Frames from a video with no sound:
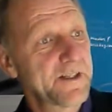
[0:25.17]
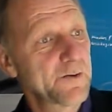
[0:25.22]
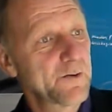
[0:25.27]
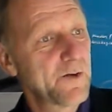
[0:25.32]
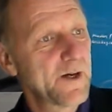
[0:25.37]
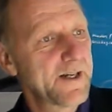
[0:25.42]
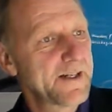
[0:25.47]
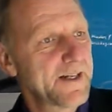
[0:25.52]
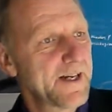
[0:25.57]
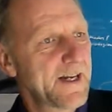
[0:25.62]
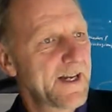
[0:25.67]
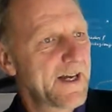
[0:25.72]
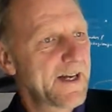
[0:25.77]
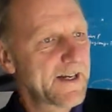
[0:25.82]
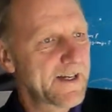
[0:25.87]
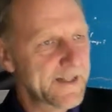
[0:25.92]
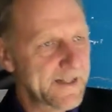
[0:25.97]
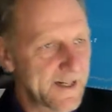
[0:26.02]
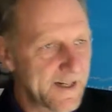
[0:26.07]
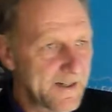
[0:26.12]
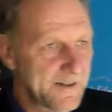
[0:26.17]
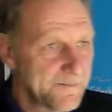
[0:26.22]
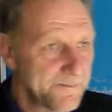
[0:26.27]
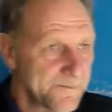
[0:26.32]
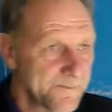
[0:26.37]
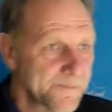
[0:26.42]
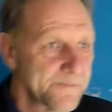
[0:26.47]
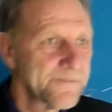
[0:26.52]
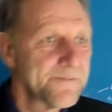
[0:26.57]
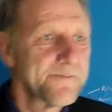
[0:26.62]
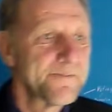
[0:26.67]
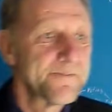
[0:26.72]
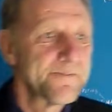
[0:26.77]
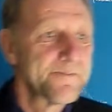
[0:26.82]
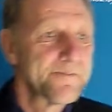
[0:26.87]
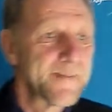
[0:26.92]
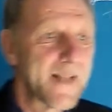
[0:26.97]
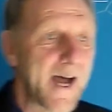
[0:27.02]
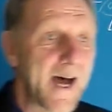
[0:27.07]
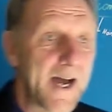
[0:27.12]
Guadalajara.
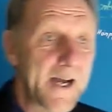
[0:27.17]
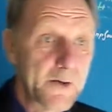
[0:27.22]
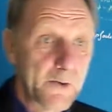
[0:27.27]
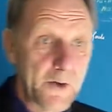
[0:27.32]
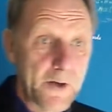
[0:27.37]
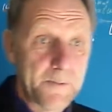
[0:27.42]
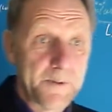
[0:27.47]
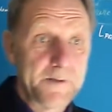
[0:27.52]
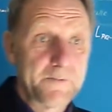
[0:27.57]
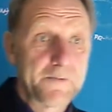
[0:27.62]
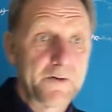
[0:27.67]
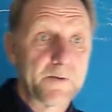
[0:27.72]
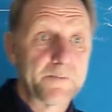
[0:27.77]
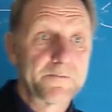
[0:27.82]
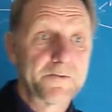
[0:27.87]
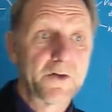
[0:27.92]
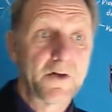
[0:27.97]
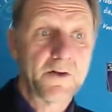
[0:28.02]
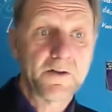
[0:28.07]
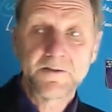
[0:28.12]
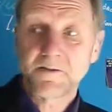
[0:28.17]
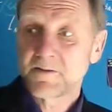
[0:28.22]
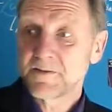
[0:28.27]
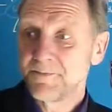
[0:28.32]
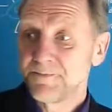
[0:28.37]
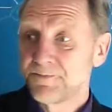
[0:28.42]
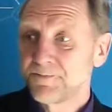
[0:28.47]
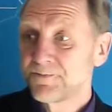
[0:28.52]
Hi, Robin from France.